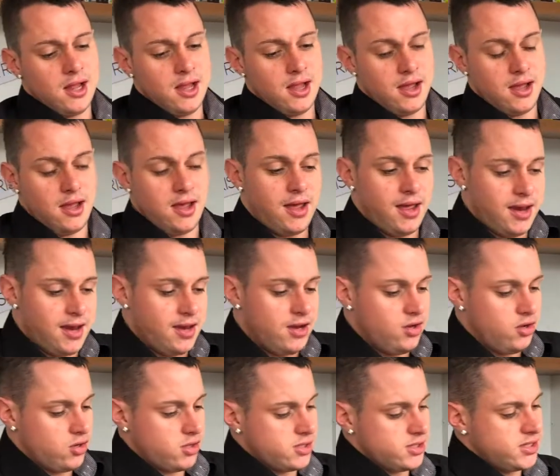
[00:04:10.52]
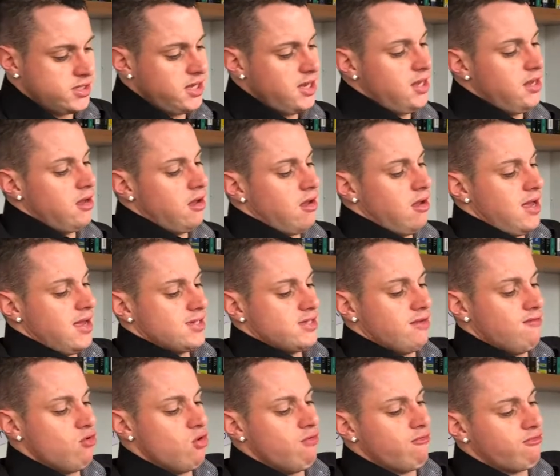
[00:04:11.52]
And then you can see, as
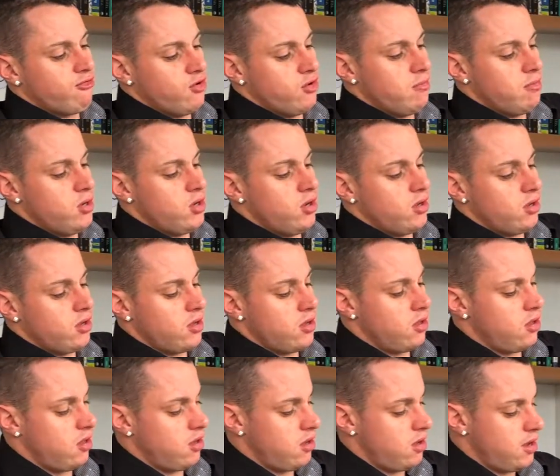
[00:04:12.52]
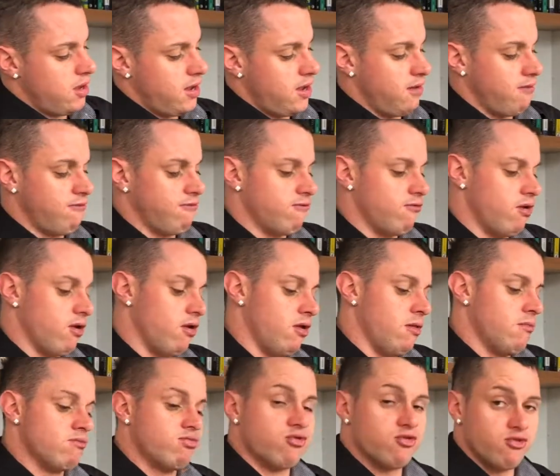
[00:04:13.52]
I've gone through the book, I've
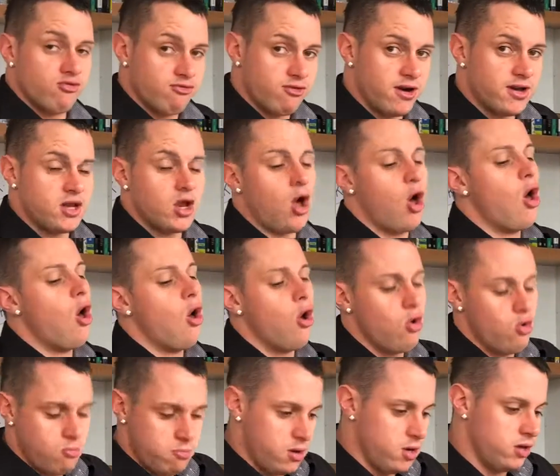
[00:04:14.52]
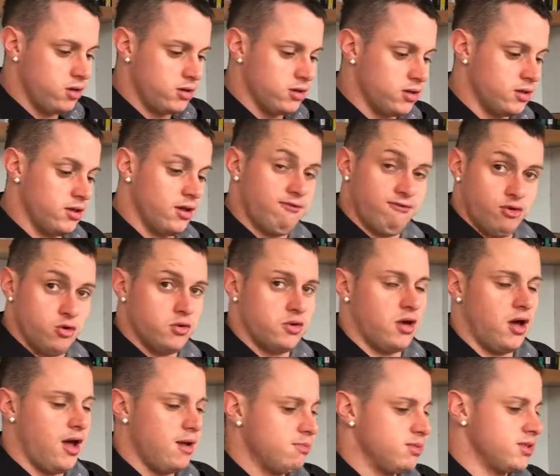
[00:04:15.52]
proofread the whole book a few
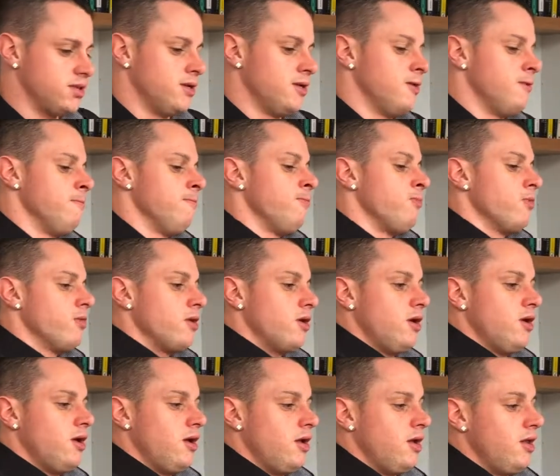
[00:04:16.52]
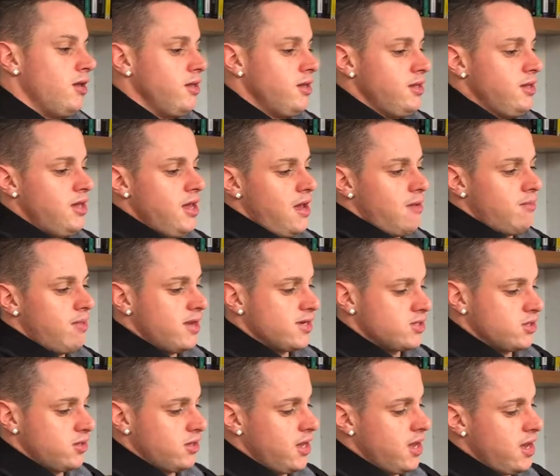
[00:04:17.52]
times. Yep, that's
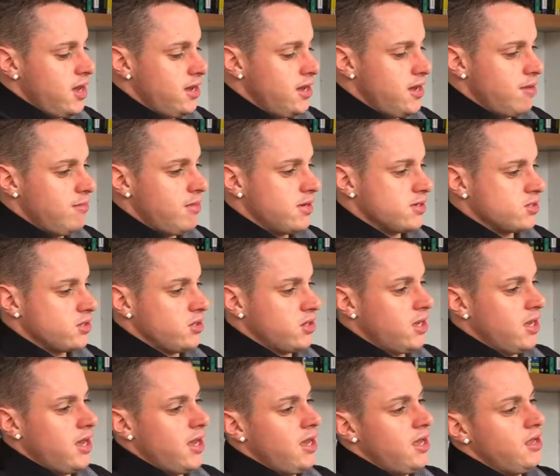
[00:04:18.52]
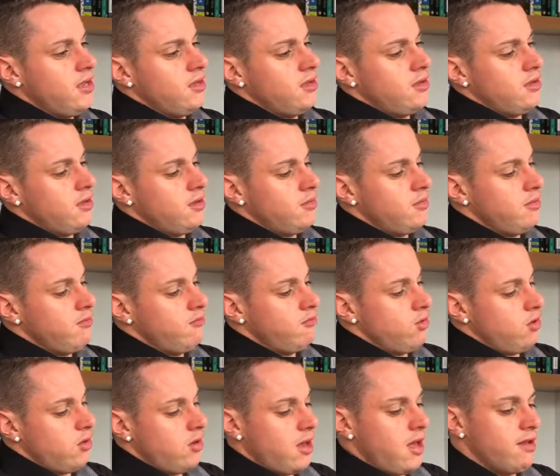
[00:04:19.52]
okay, yep, that's okay. And we've
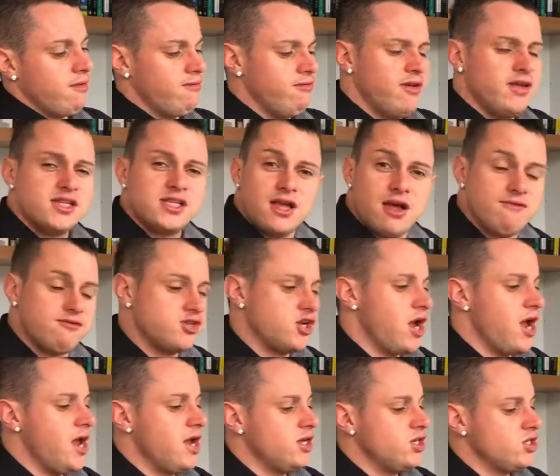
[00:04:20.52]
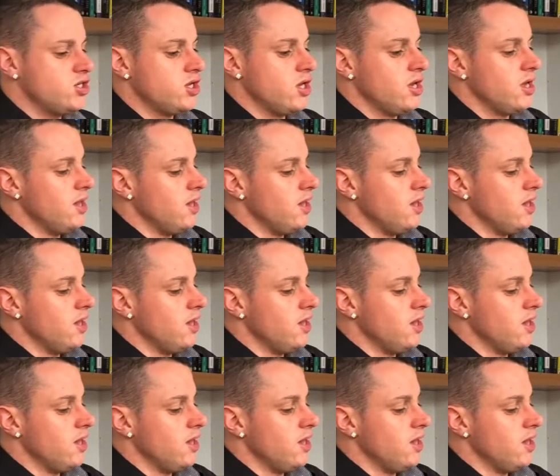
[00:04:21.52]
got like things that have changed.